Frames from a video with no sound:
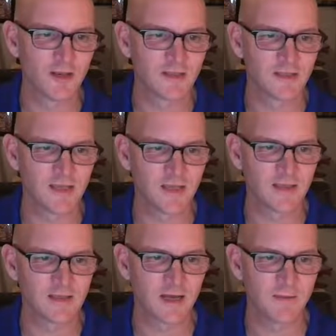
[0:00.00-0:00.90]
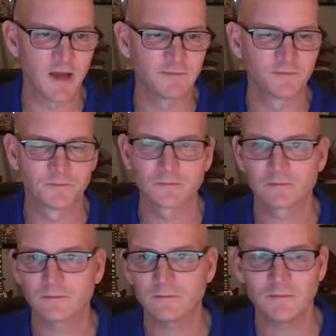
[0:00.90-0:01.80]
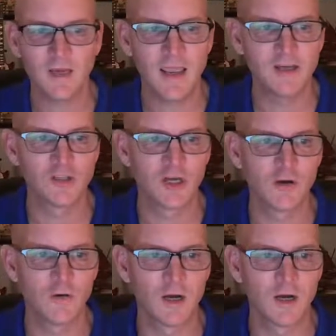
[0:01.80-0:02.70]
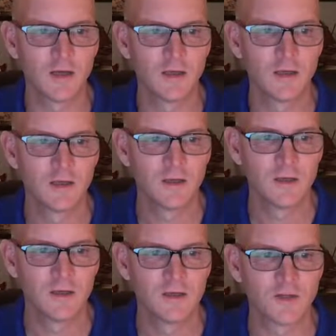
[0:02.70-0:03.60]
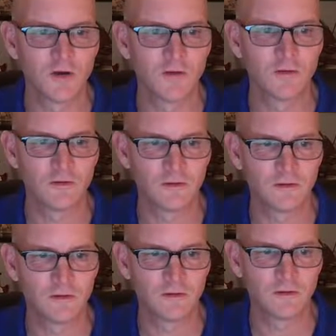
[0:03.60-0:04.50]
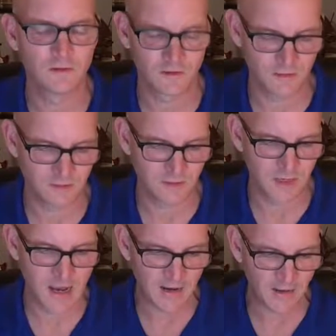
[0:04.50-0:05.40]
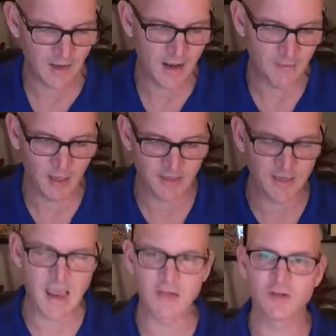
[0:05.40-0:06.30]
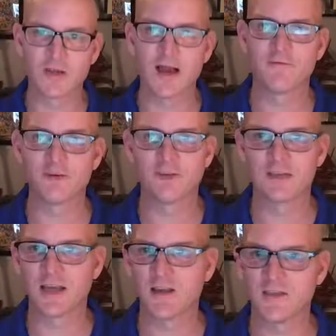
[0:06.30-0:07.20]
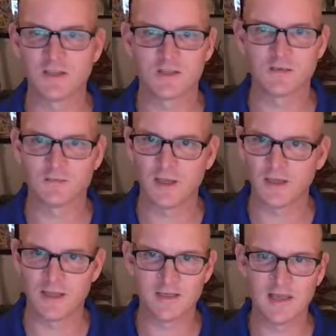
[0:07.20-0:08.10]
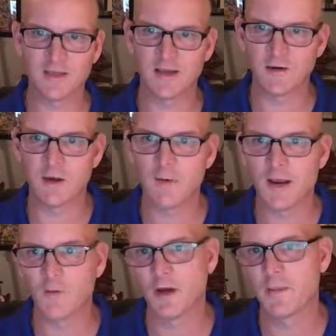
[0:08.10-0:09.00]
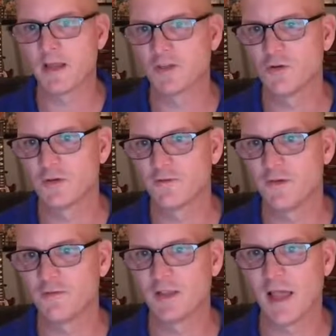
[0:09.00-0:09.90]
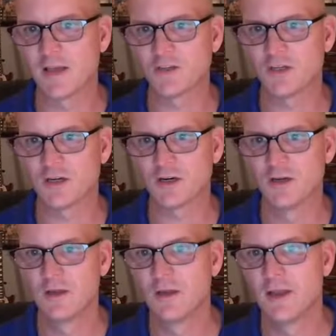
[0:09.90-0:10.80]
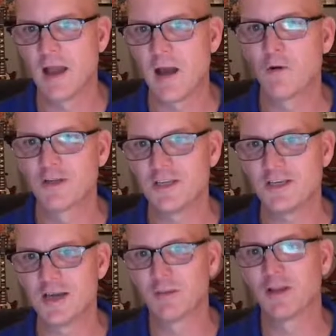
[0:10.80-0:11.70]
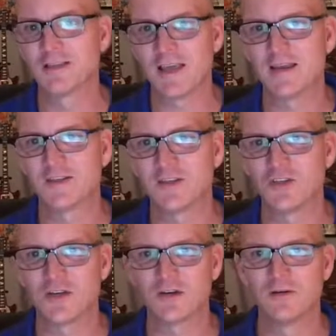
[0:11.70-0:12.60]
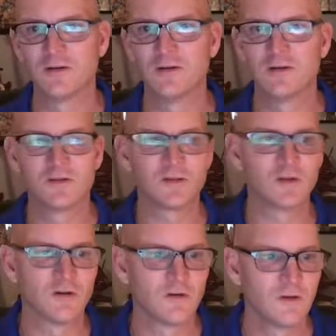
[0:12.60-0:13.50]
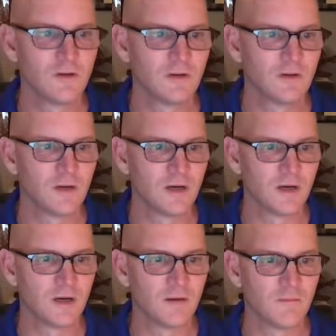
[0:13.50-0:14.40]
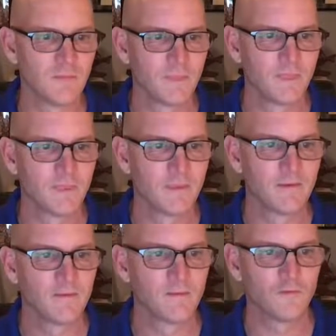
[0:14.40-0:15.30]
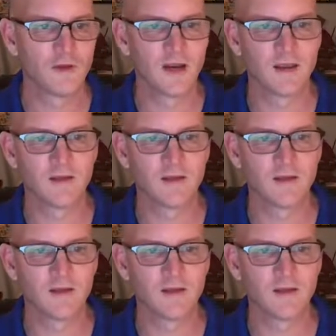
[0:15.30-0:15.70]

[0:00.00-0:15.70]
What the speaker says: us and taking the time out. Hey, Joe. So I'm like, the national conference is kind of this. Let's get there, right? We had about 250 last year. I want to see double attendance this year. So we got to